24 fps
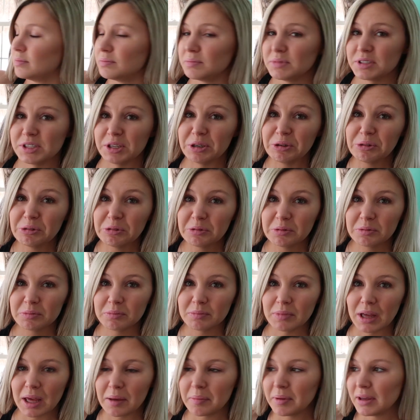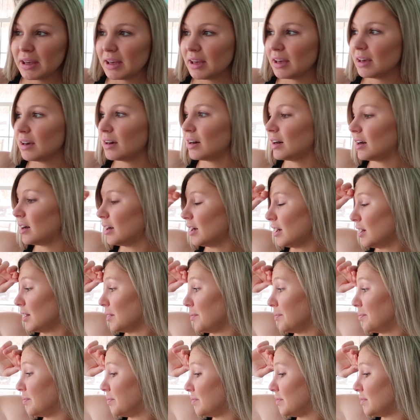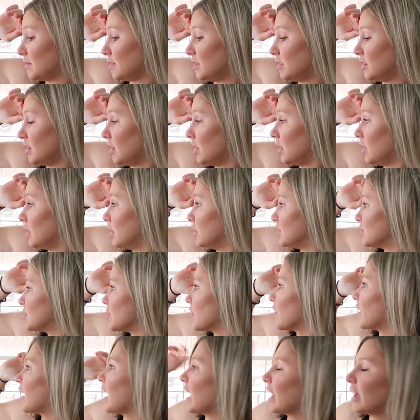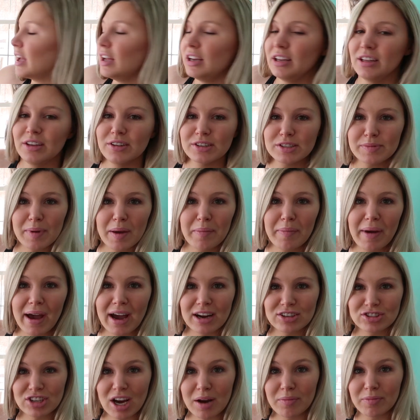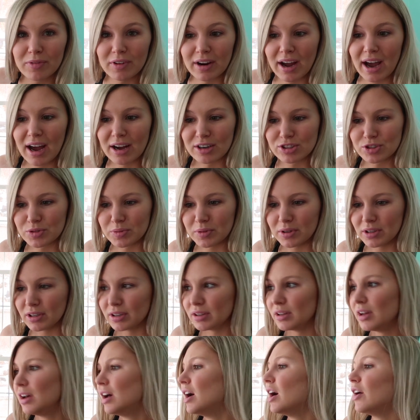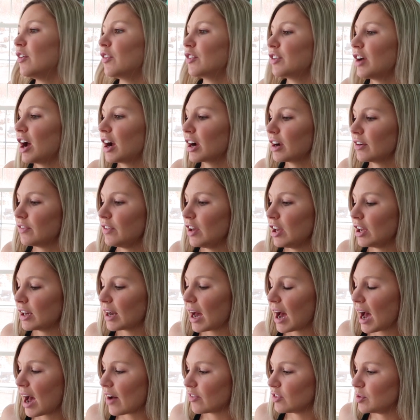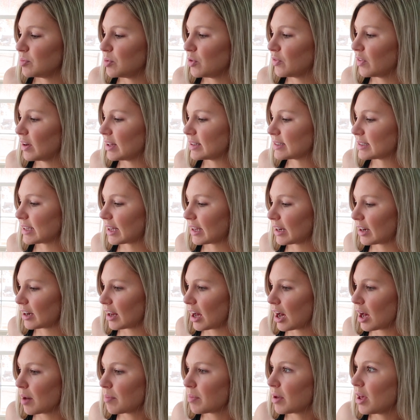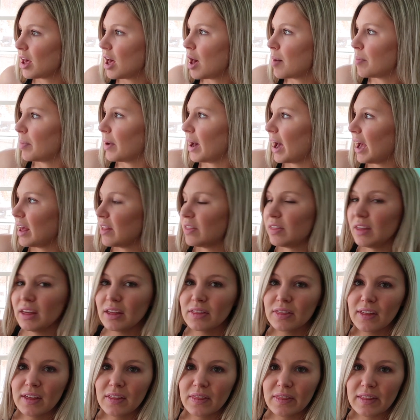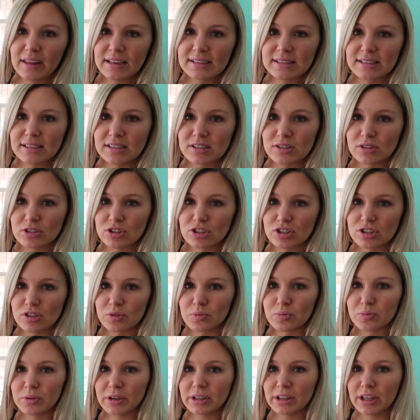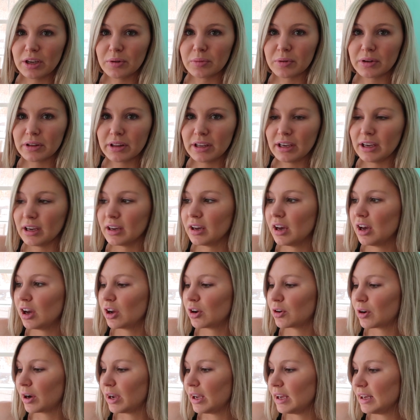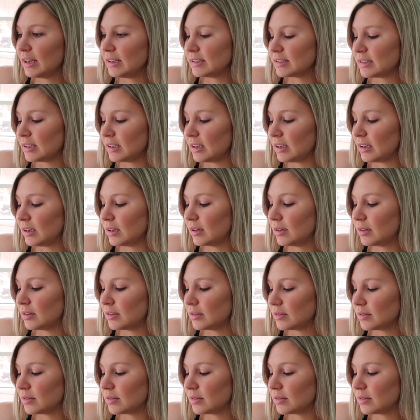soon, maybe, so that I can use my backdrop for actual photography and not have to move it and set it up. But I think that this is just a really great, easy,